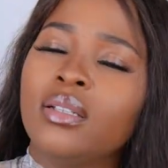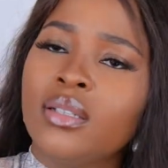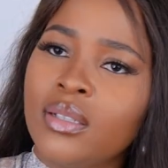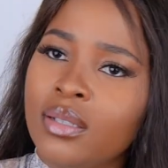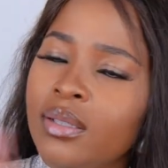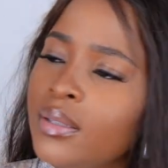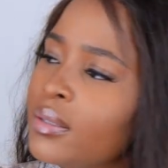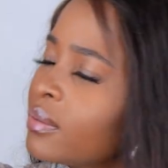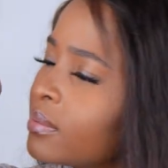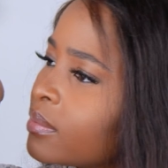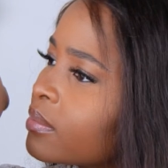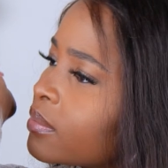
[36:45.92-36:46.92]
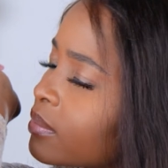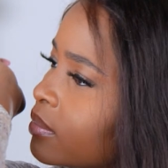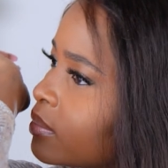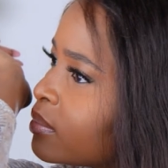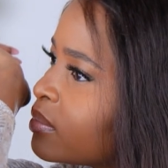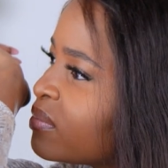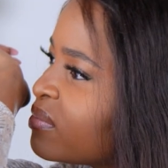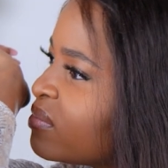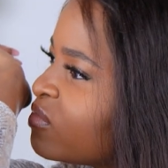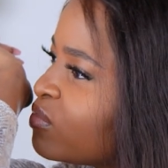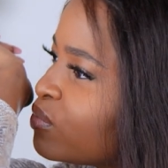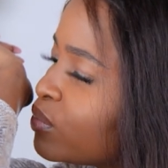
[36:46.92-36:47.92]

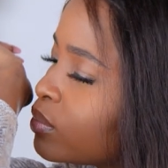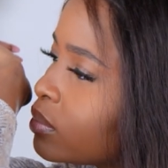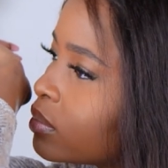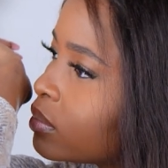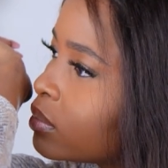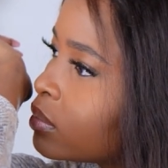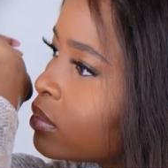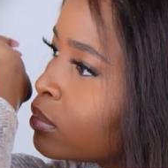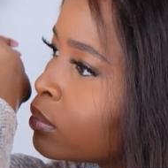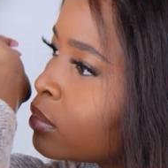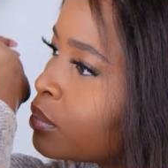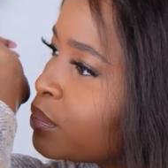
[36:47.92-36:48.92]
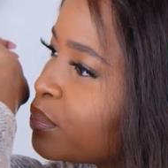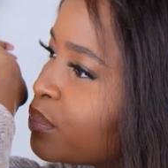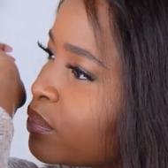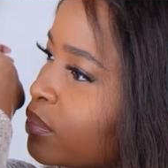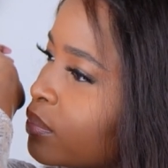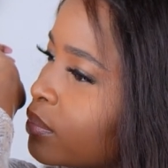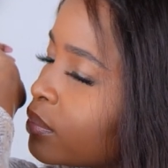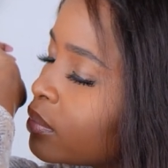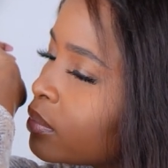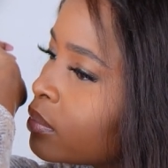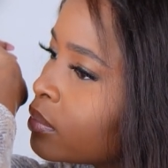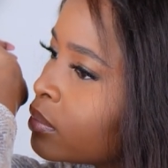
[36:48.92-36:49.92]

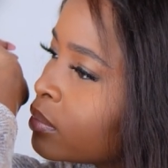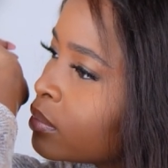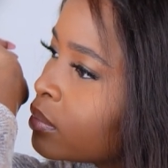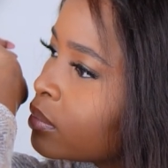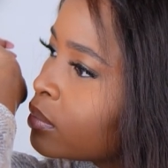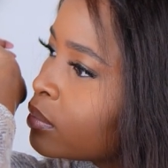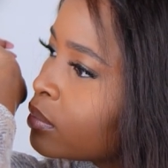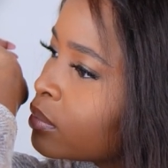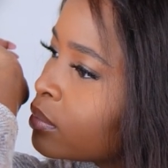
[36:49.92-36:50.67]
(no one is talking)